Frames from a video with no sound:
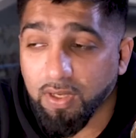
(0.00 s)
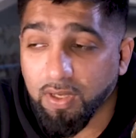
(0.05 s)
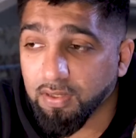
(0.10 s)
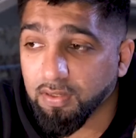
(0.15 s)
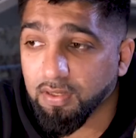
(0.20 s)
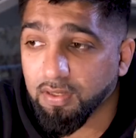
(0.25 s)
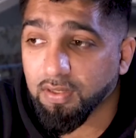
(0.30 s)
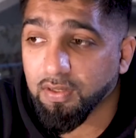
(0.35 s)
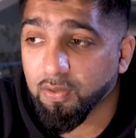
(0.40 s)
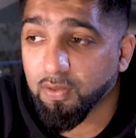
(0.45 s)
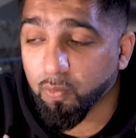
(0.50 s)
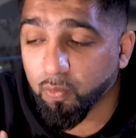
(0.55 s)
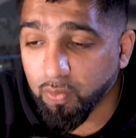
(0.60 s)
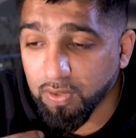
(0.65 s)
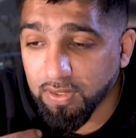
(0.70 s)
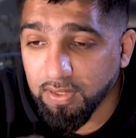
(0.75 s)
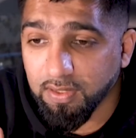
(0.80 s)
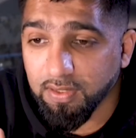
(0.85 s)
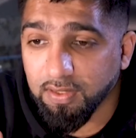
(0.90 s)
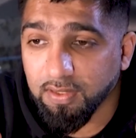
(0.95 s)
When
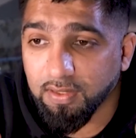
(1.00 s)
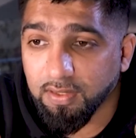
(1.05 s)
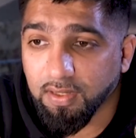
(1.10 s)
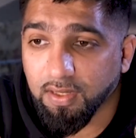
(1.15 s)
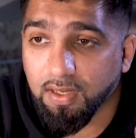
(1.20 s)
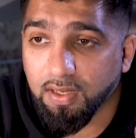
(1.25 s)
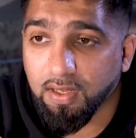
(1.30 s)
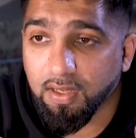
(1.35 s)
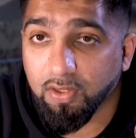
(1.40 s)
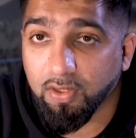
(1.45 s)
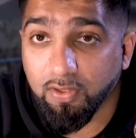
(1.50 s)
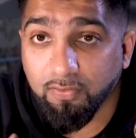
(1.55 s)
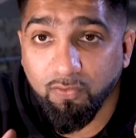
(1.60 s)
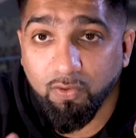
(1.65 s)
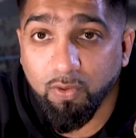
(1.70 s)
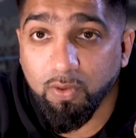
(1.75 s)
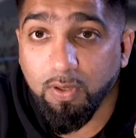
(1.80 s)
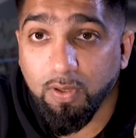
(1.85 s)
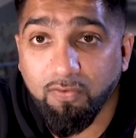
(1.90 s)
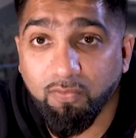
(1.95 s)
we,
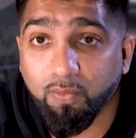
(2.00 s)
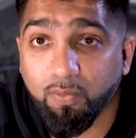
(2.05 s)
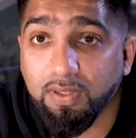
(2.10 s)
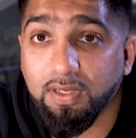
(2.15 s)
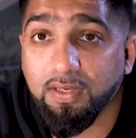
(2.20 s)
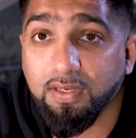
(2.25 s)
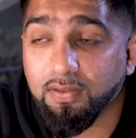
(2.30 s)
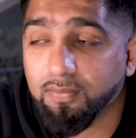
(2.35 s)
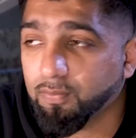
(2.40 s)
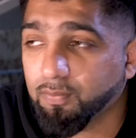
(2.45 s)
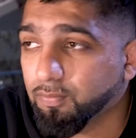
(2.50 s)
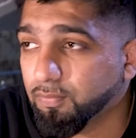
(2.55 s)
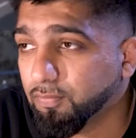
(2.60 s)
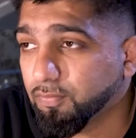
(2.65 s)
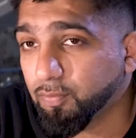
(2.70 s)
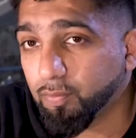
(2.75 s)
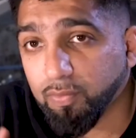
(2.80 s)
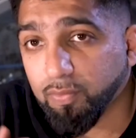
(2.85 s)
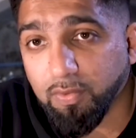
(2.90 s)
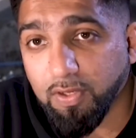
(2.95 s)

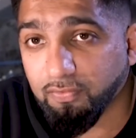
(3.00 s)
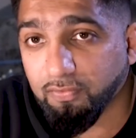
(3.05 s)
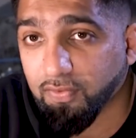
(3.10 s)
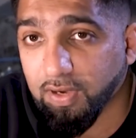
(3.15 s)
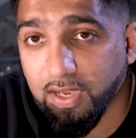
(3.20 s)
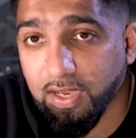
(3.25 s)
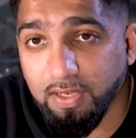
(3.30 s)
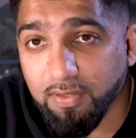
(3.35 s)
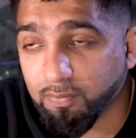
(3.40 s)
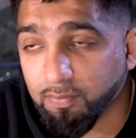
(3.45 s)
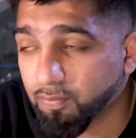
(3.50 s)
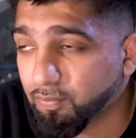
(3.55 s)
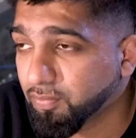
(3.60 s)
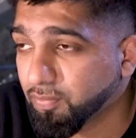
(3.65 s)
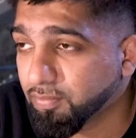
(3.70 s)
if I